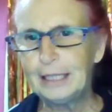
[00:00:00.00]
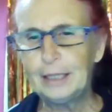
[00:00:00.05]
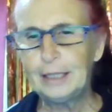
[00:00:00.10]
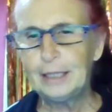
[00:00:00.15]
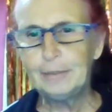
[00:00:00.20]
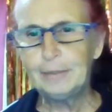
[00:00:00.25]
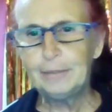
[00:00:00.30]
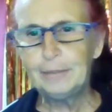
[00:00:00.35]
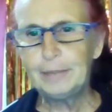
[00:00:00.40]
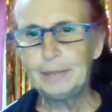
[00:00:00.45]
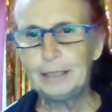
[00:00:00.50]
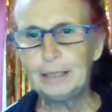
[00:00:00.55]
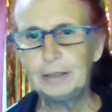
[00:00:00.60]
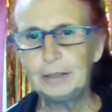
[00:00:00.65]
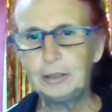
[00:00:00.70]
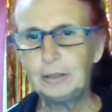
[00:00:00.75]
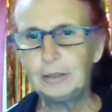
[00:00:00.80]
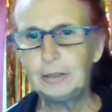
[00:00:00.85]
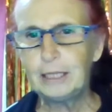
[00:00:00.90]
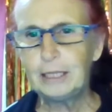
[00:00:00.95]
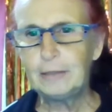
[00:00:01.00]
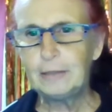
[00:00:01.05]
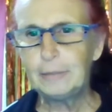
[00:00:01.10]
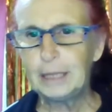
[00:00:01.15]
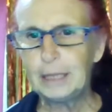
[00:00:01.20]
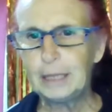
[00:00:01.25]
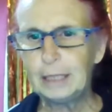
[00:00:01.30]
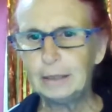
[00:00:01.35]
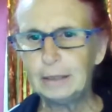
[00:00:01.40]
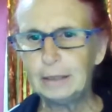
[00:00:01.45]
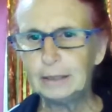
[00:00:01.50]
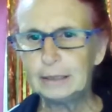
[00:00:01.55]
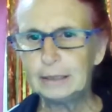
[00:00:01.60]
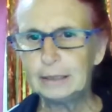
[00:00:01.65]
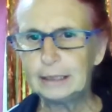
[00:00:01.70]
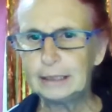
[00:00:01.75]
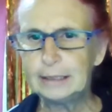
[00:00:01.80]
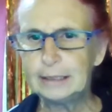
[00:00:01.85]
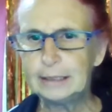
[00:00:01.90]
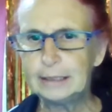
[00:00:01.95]
because you gave me
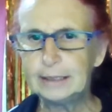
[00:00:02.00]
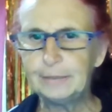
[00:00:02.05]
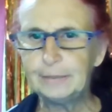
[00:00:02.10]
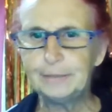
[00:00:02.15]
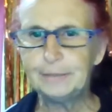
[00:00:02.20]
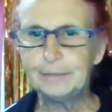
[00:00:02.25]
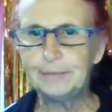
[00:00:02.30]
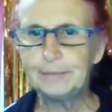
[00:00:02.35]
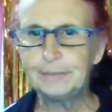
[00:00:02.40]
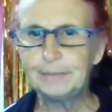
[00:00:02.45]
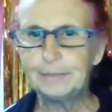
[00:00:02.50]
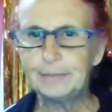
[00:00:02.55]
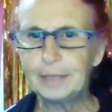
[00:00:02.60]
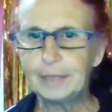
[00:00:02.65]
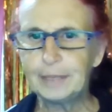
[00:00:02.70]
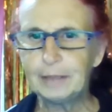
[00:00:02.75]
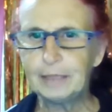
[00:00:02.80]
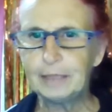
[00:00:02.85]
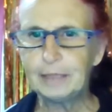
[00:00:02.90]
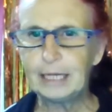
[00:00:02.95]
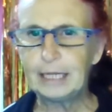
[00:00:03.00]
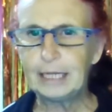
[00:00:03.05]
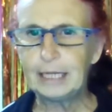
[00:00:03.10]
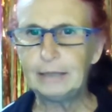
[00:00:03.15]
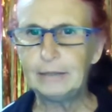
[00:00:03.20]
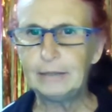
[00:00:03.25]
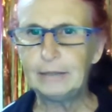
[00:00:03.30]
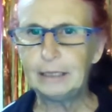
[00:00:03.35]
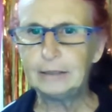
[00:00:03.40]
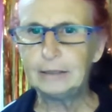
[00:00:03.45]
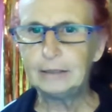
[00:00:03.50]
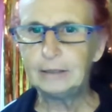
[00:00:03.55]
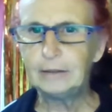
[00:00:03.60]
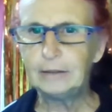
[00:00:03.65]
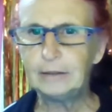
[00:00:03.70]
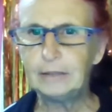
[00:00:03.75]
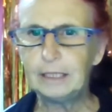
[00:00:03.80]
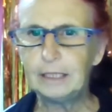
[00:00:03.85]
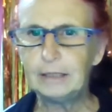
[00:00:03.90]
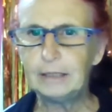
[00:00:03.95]
answers. Okay, let's do the
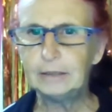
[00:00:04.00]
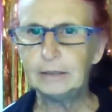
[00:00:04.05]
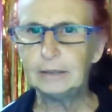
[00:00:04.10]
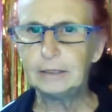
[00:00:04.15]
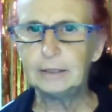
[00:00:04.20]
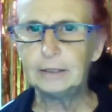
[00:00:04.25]
answer to